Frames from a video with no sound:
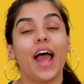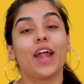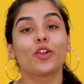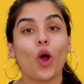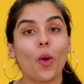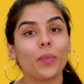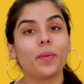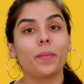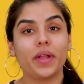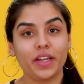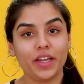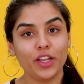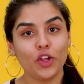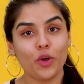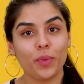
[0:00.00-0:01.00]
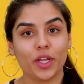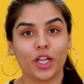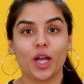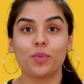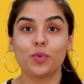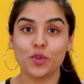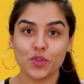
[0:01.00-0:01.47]
And complementing your
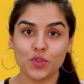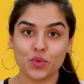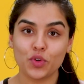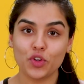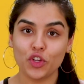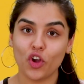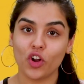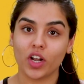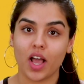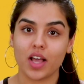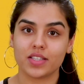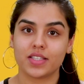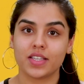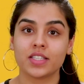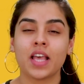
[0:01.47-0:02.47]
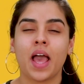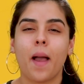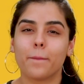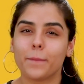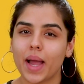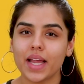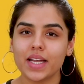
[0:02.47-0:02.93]
makeup to suit your glasses
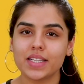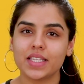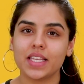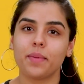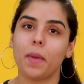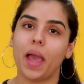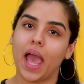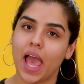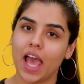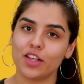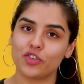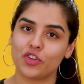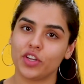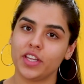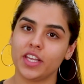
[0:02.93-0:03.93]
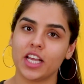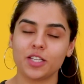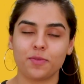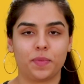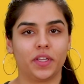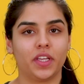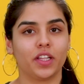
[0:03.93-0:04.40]
might seem as tricky
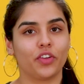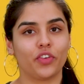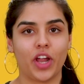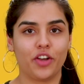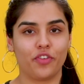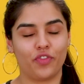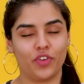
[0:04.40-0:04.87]
as picking the right